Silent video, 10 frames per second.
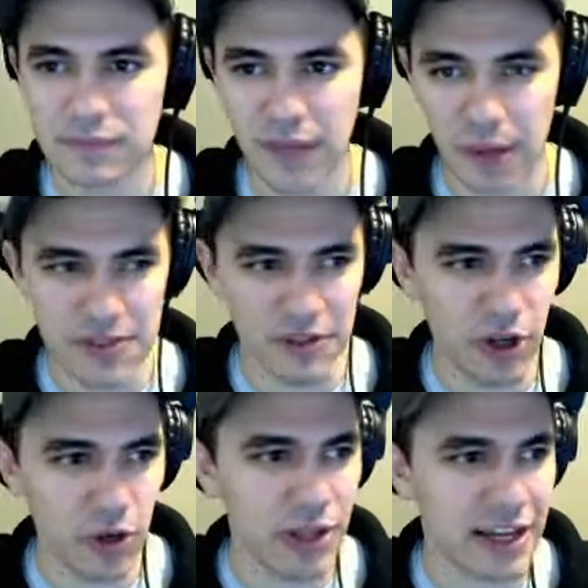How is there
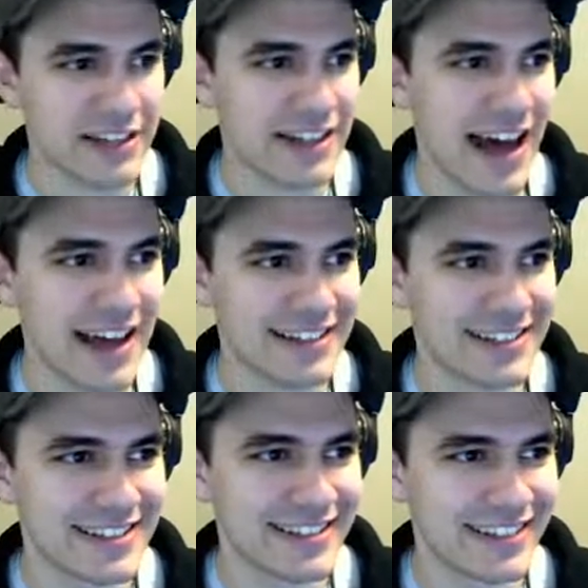no like
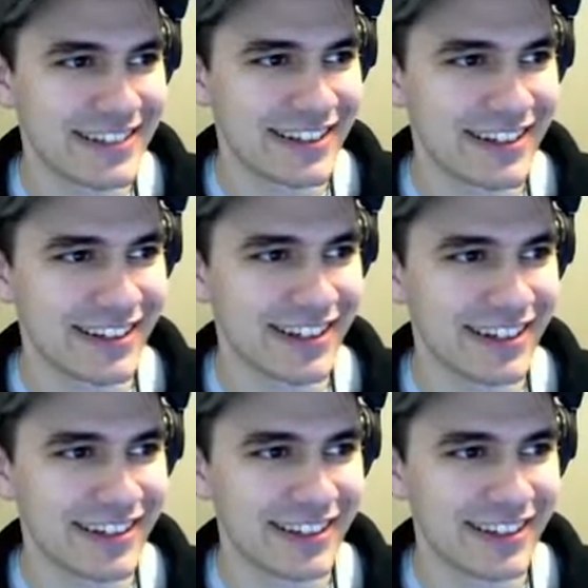docs thing?